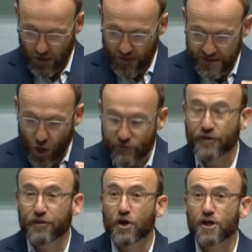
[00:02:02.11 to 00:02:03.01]
That's over
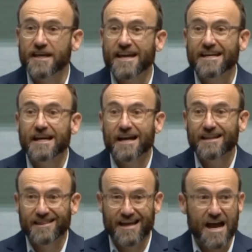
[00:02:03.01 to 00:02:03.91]

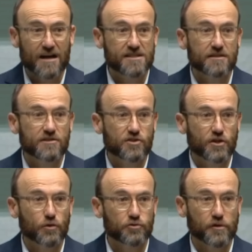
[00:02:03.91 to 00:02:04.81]
13,000
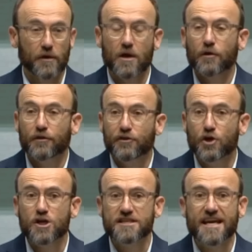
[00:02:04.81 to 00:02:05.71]
children.
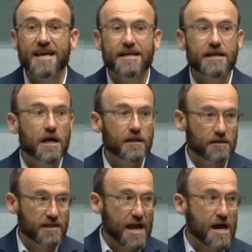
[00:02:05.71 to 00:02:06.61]

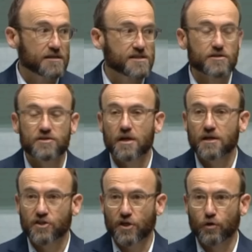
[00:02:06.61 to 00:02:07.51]
13,000
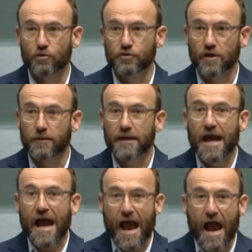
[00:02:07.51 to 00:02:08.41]
children
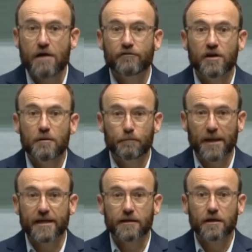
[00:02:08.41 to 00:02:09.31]
have
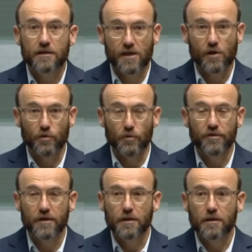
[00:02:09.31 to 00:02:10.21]
been killed
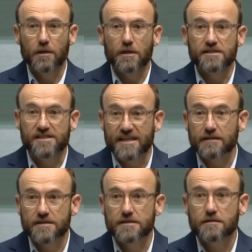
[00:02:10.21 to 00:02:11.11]

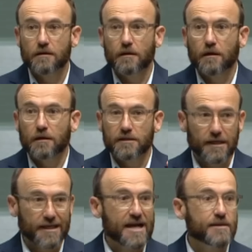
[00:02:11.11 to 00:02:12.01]
since the
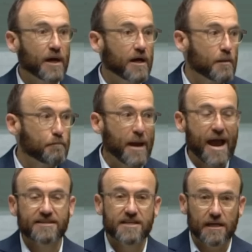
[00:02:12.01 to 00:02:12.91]

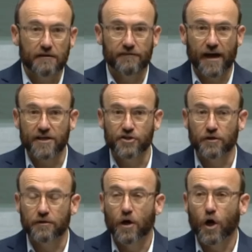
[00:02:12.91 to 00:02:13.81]
Labor-backed
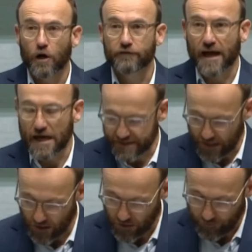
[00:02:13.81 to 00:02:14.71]
invasion of
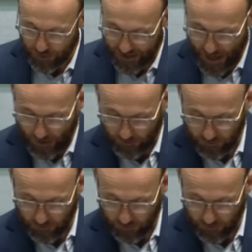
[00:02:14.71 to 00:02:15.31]
Gaza began.